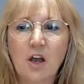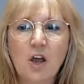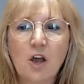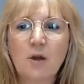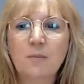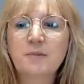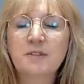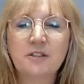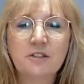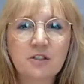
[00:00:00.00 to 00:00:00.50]

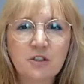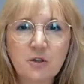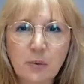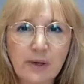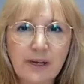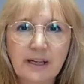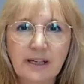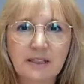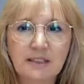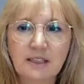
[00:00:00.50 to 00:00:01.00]
Herbs and
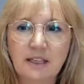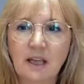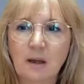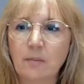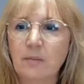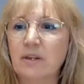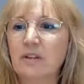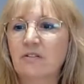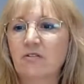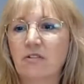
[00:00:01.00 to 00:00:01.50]
twigs
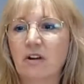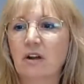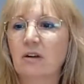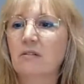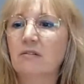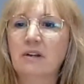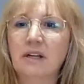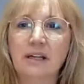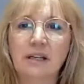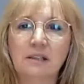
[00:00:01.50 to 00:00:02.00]
can be
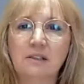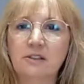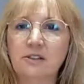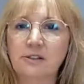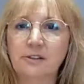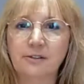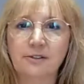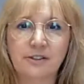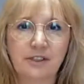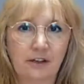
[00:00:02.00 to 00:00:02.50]
thrown
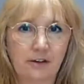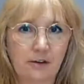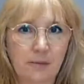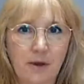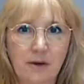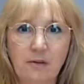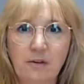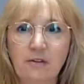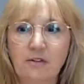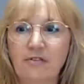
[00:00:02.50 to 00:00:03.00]
into
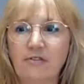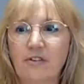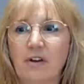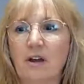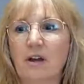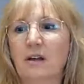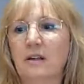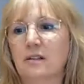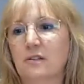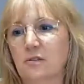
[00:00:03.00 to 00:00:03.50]
ceremonial
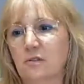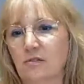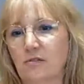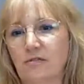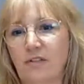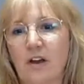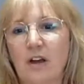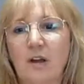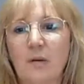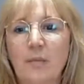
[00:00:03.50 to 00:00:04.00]
fires or
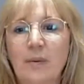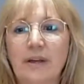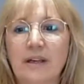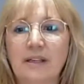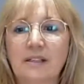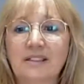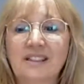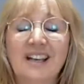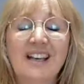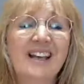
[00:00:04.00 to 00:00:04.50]
fire
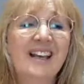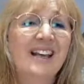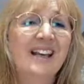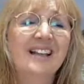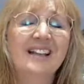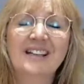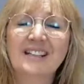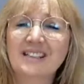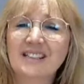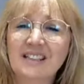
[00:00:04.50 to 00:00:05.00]
pits.
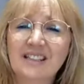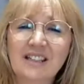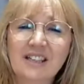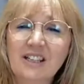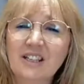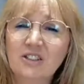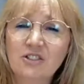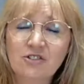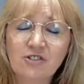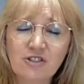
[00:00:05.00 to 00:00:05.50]
There's
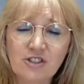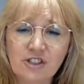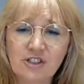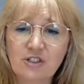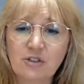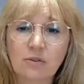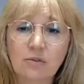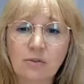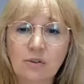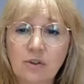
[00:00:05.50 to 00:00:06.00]
the
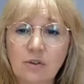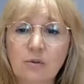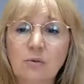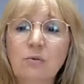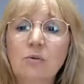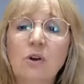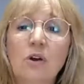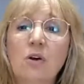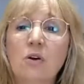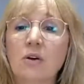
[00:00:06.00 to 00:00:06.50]
traditional
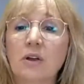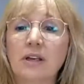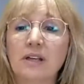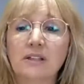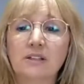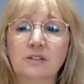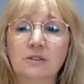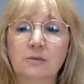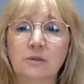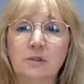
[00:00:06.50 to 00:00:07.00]
Yule log
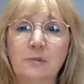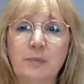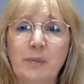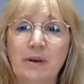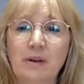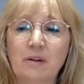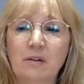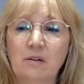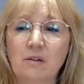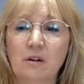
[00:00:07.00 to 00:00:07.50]
is always
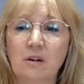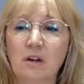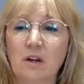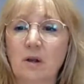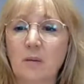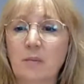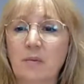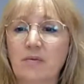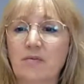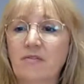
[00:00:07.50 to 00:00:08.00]
burnt on an
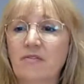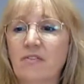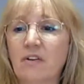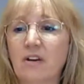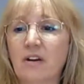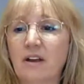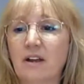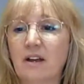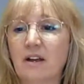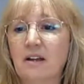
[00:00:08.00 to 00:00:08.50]
open
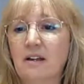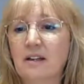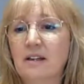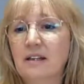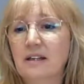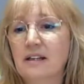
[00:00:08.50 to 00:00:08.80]
fire.